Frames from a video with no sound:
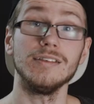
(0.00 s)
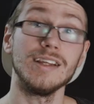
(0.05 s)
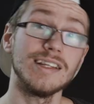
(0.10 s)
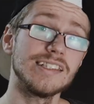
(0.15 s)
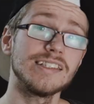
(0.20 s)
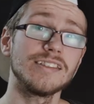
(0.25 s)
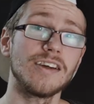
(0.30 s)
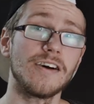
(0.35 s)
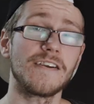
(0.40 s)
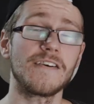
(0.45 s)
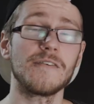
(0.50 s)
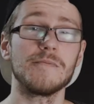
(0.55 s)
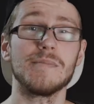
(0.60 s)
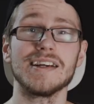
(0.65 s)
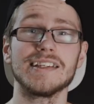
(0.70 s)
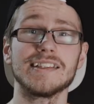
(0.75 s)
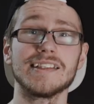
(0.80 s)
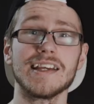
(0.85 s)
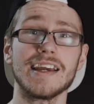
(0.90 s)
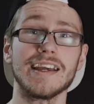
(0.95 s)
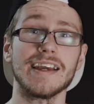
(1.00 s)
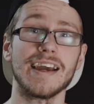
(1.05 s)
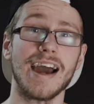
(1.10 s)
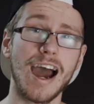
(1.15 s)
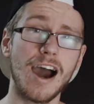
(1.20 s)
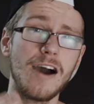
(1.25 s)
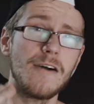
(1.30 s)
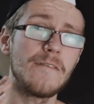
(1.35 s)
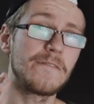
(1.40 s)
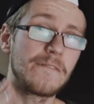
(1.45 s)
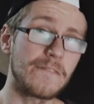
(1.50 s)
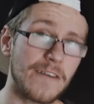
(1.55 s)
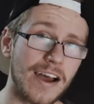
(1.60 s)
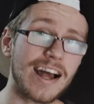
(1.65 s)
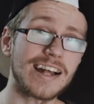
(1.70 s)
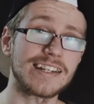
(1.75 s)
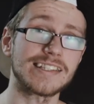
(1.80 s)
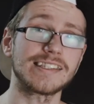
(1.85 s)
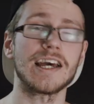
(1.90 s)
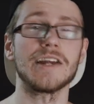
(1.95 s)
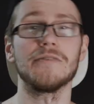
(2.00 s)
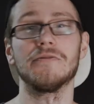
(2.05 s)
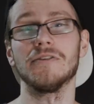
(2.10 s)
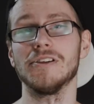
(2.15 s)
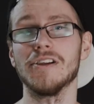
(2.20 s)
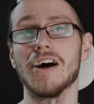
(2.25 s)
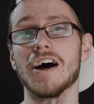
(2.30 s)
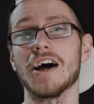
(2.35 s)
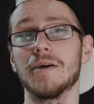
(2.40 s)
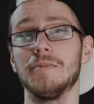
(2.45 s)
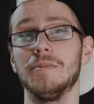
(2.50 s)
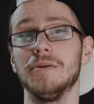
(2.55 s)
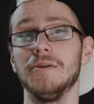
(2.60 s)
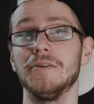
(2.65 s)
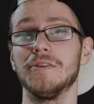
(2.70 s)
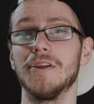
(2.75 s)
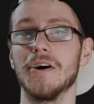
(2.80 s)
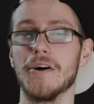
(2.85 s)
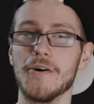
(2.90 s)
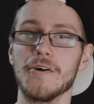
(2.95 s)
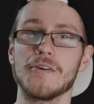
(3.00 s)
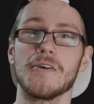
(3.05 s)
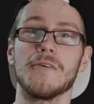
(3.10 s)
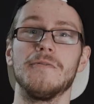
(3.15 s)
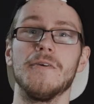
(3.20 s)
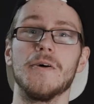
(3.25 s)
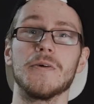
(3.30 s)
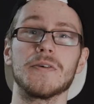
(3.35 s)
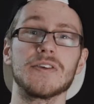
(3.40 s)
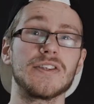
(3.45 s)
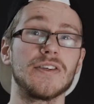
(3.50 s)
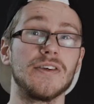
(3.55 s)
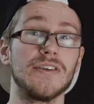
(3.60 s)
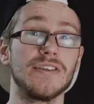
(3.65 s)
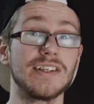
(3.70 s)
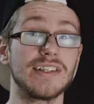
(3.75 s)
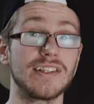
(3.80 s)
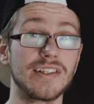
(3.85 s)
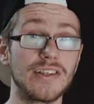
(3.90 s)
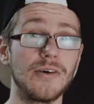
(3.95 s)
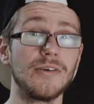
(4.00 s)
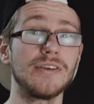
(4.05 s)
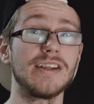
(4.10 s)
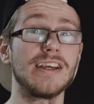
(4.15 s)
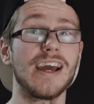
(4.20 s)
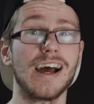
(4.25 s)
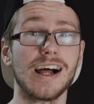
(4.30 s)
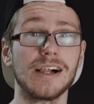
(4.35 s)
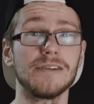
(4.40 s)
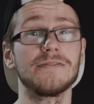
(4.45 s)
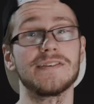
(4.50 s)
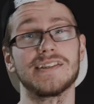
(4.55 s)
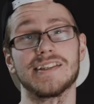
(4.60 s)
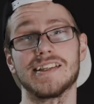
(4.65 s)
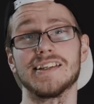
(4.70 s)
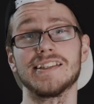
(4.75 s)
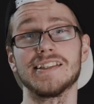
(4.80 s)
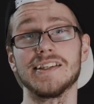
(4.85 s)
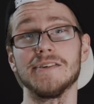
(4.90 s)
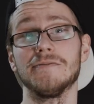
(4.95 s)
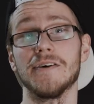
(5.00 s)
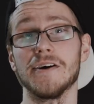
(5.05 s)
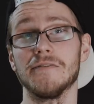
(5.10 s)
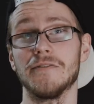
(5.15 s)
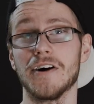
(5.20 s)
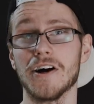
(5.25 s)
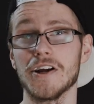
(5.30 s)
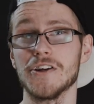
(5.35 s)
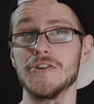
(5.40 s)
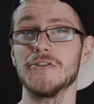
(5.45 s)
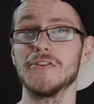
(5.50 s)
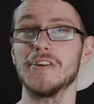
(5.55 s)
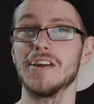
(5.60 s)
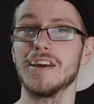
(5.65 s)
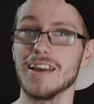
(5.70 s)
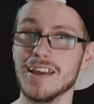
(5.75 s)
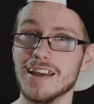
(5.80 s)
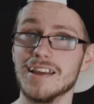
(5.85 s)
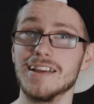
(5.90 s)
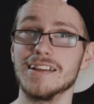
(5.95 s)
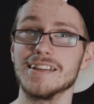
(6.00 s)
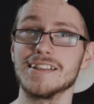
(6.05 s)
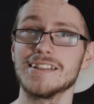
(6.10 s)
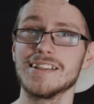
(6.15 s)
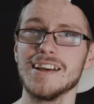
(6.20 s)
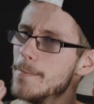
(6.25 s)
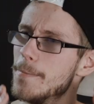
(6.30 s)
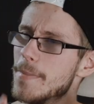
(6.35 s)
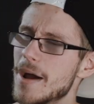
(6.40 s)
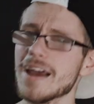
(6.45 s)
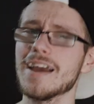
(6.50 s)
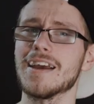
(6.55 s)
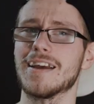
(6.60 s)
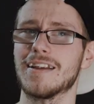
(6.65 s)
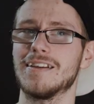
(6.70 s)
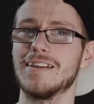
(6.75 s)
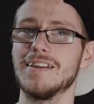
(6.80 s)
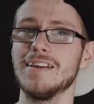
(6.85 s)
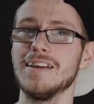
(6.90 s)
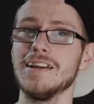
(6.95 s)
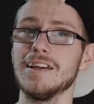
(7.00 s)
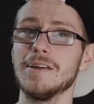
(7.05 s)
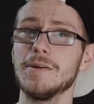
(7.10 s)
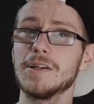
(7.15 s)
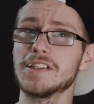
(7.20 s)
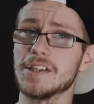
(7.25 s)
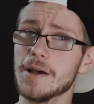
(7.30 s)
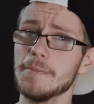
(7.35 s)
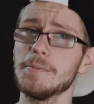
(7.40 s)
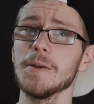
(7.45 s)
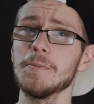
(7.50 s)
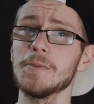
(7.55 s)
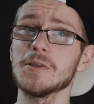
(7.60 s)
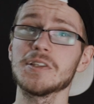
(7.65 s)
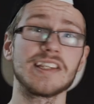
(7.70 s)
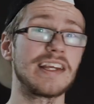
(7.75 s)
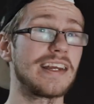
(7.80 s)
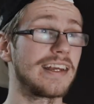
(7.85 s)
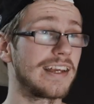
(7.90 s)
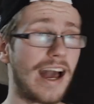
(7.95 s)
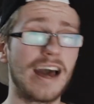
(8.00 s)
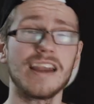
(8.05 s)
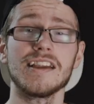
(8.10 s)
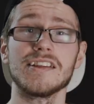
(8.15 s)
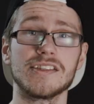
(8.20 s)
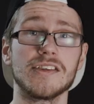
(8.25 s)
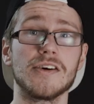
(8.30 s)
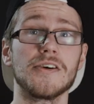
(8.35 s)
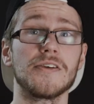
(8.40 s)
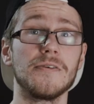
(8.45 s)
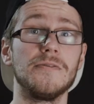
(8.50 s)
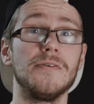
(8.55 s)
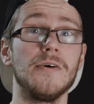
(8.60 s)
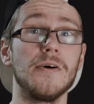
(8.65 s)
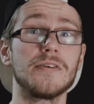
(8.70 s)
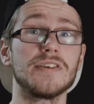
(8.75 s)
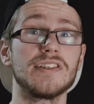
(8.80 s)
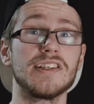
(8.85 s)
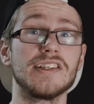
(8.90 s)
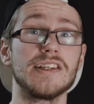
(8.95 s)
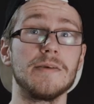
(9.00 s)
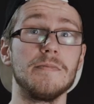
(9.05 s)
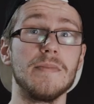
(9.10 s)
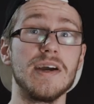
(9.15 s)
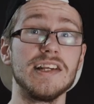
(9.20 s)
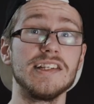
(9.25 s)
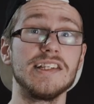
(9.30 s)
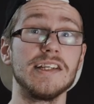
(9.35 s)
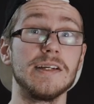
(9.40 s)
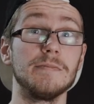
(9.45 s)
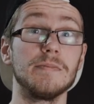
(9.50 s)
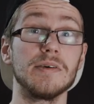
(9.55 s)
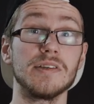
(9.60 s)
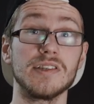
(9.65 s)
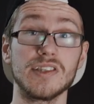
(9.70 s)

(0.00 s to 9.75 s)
Let's start off by saying how fast and reliable the autofocus on the Sony Alpha 6500 is. Man, some people say Canon's autofocus is amazing,